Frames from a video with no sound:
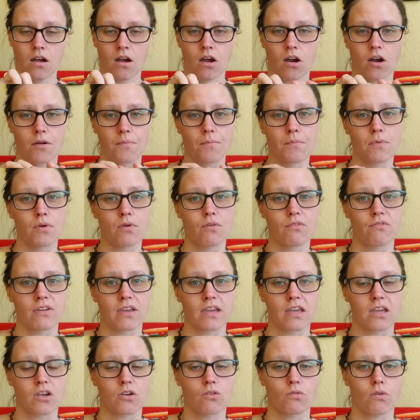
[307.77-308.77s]
are
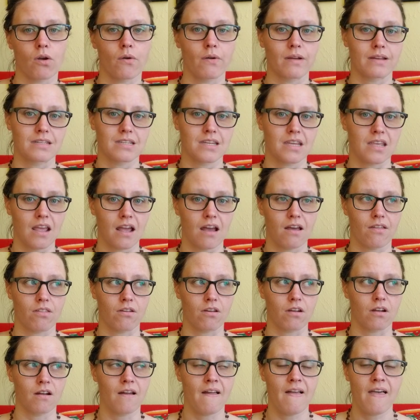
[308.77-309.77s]
moving and growing
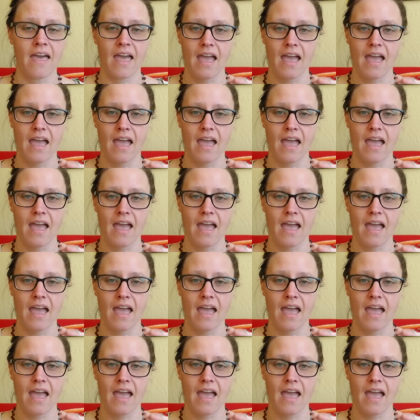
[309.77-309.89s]
together,